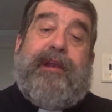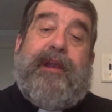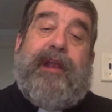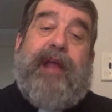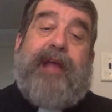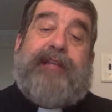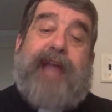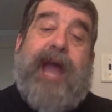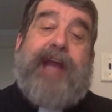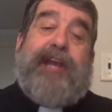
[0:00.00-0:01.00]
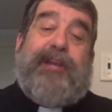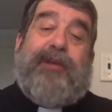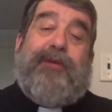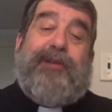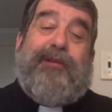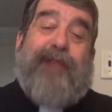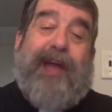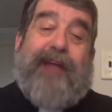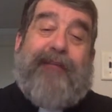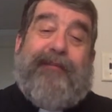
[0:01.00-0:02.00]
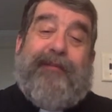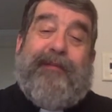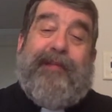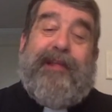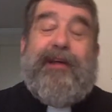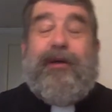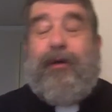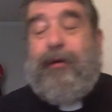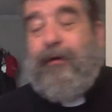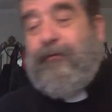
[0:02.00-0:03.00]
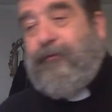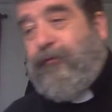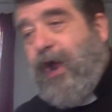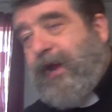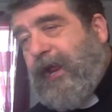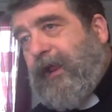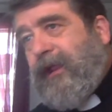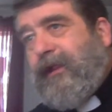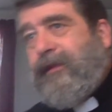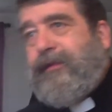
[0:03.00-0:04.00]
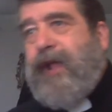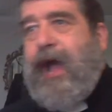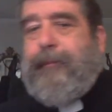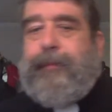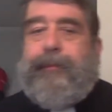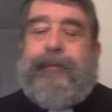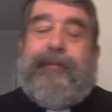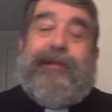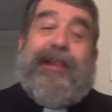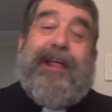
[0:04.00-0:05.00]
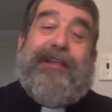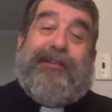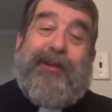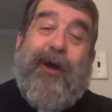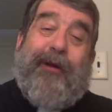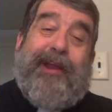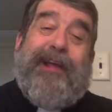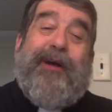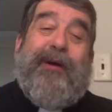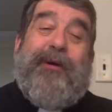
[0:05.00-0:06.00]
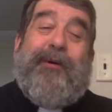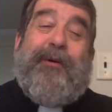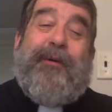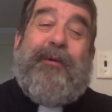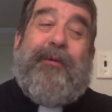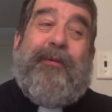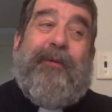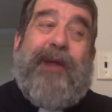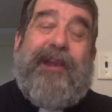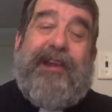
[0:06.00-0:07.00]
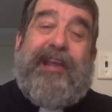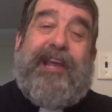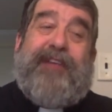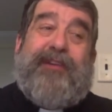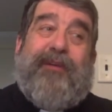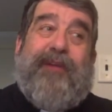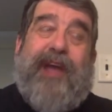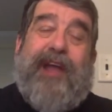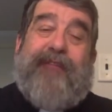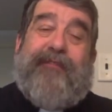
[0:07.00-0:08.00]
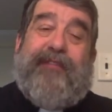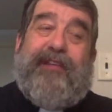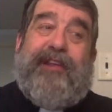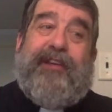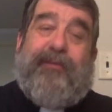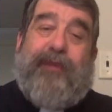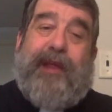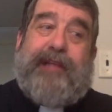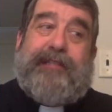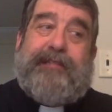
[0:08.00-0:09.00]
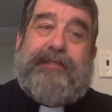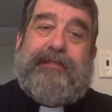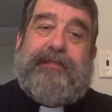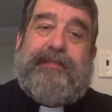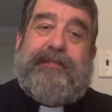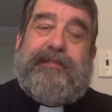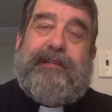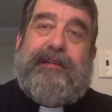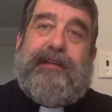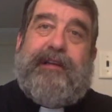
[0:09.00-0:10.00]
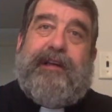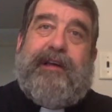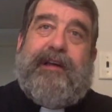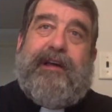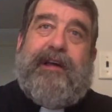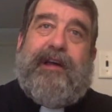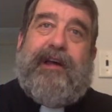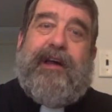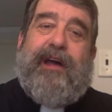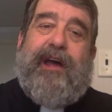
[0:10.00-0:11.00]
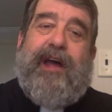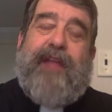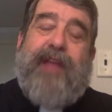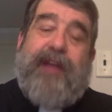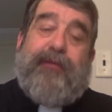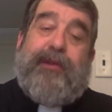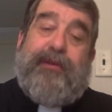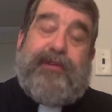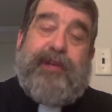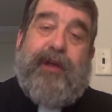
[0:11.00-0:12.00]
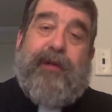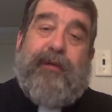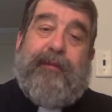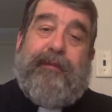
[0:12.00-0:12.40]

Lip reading: has guided you in your life? Freddie, stop. Sorry. What leads your life in Christ? And that's what you share.